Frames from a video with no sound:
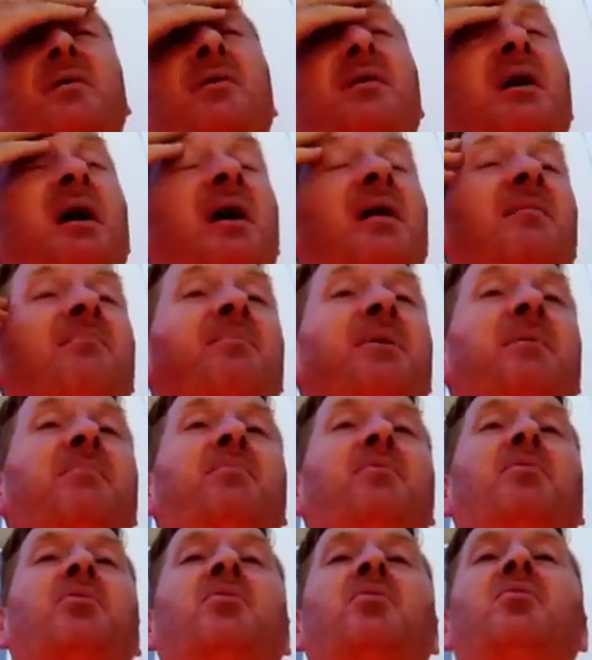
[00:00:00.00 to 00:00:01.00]
a lot of
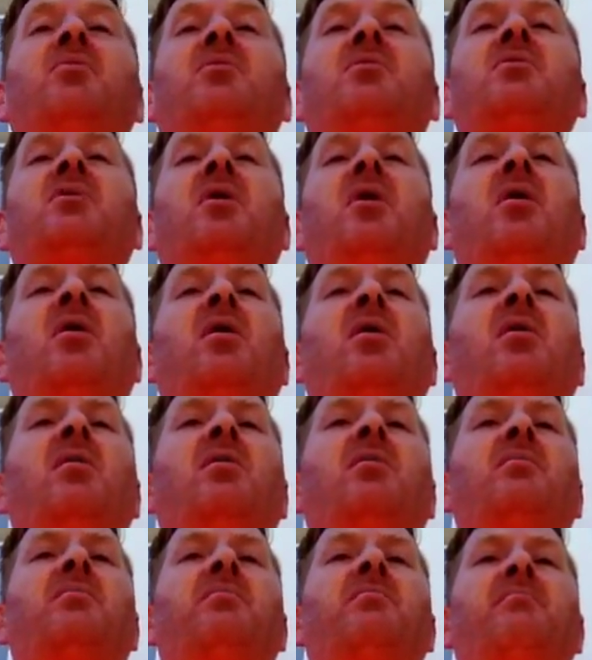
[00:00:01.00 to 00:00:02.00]
people who will
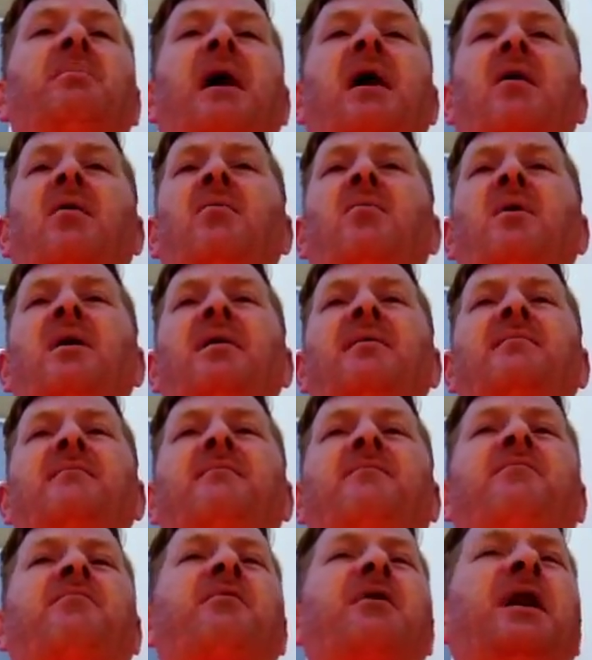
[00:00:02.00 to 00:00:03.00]
call about
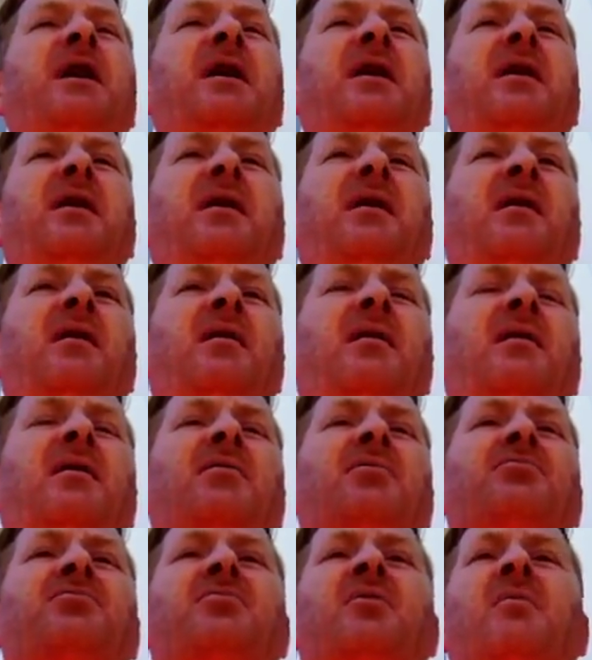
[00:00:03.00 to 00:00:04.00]
wanting free
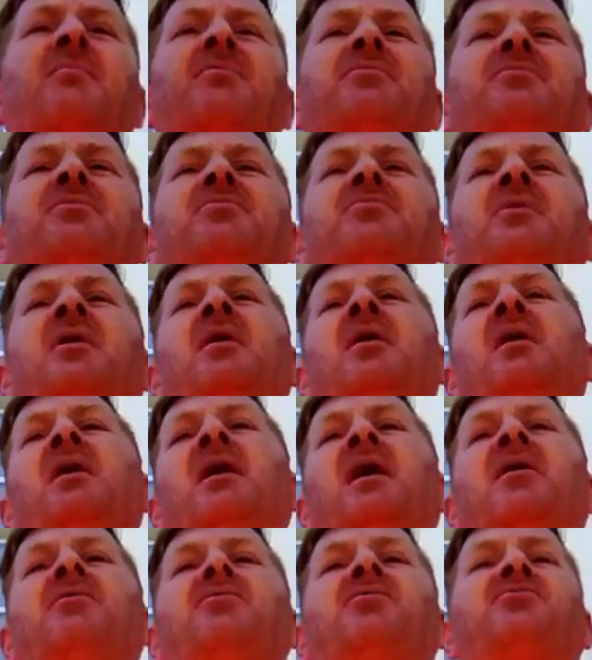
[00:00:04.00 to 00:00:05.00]
services.
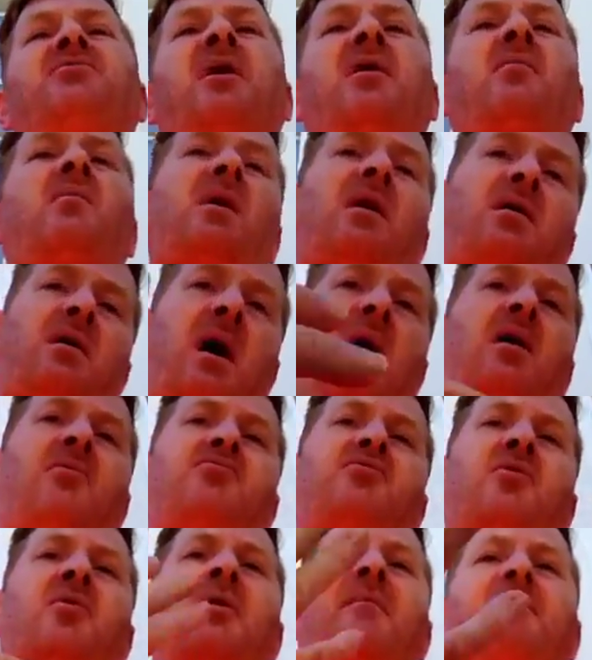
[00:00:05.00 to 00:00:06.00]
And you say, well, I'll
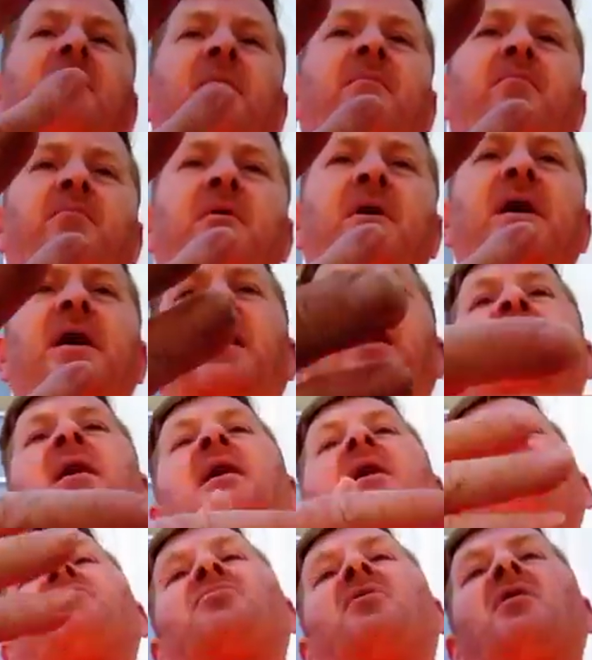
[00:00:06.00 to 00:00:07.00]
do it for free
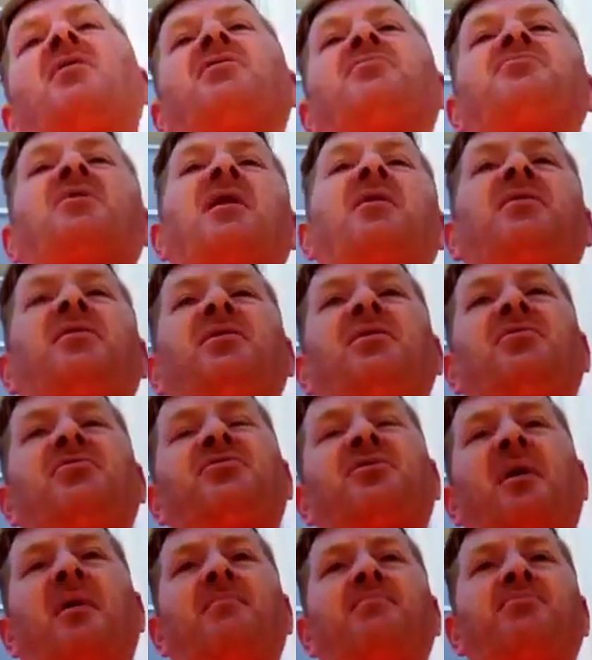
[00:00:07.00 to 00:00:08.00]
as long as I can
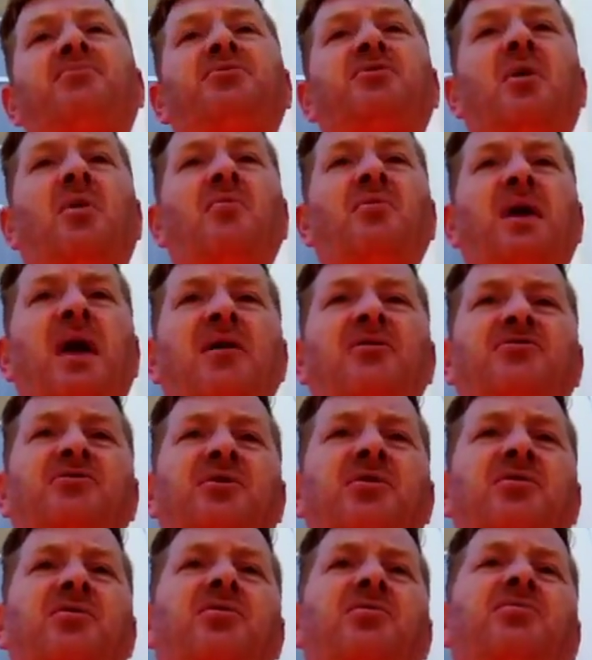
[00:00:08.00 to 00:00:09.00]
accept
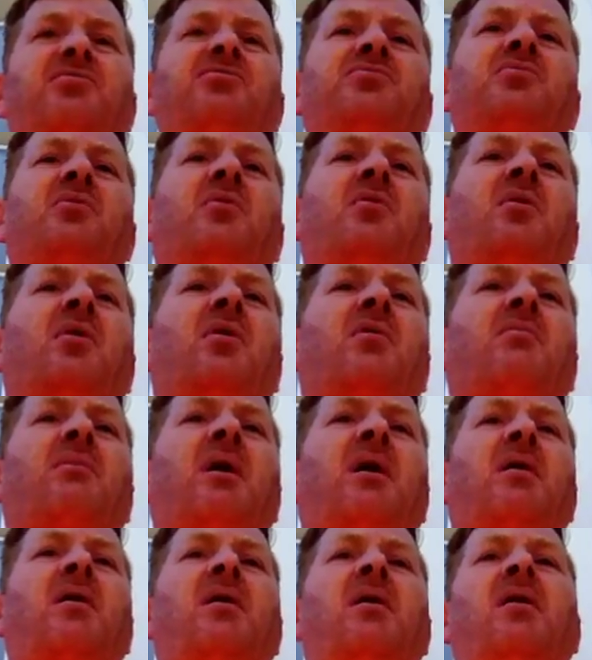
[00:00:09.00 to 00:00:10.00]
donations
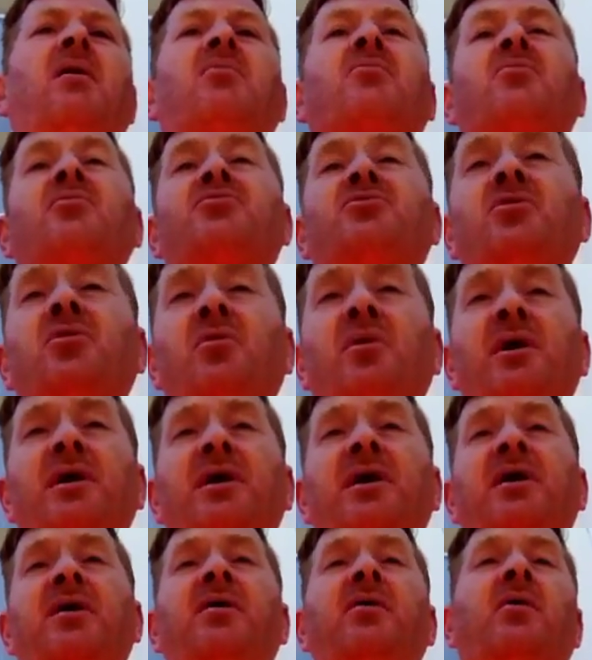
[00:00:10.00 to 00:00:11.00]
or
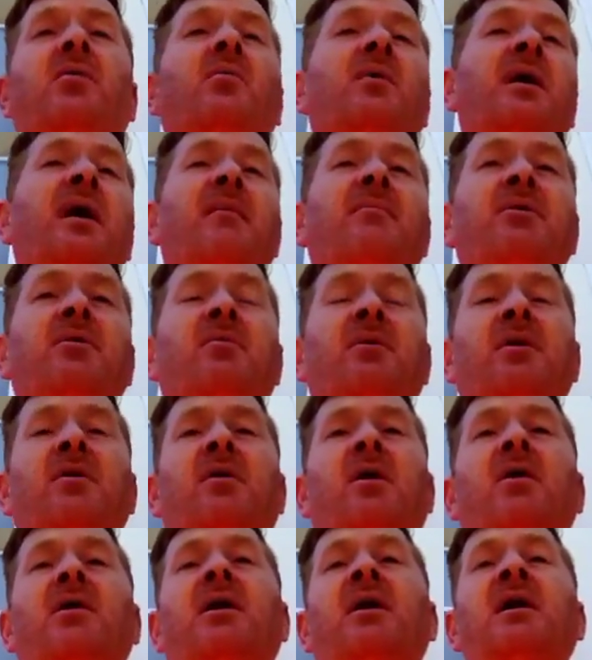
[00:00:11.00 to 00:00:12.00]
gratuity or whatever you want to
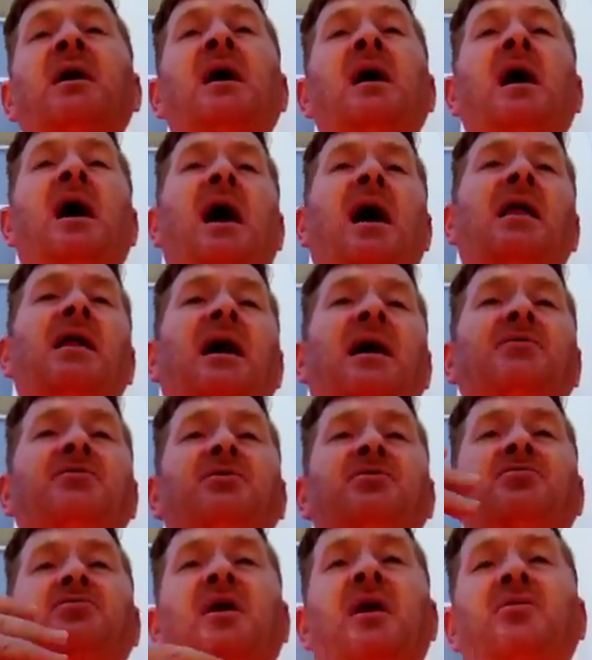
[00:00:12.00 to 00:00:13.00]
call it. I like
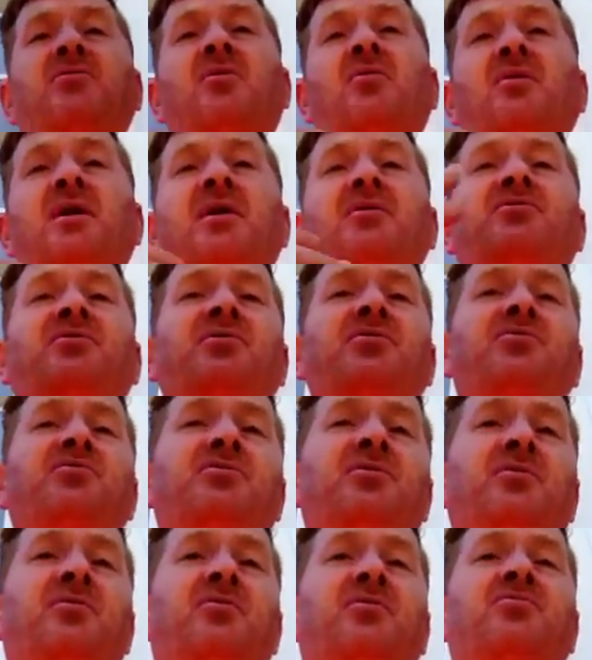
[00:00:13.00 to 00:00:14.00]
to say
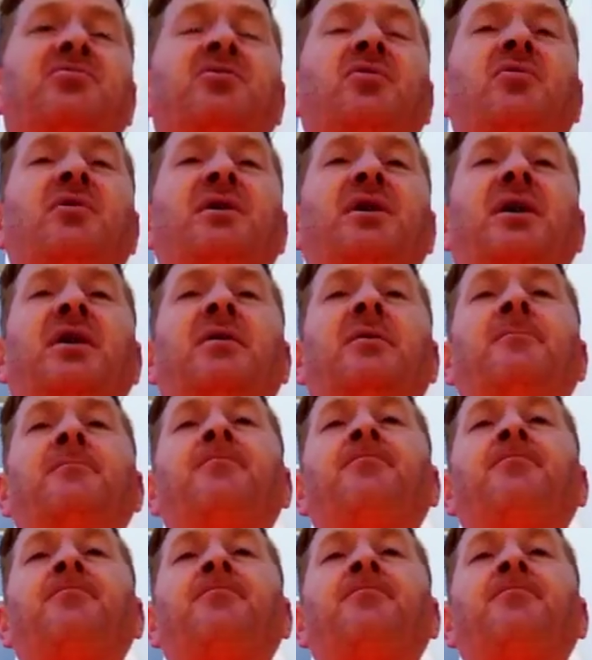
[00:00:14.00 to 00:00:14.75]
donations and gratuity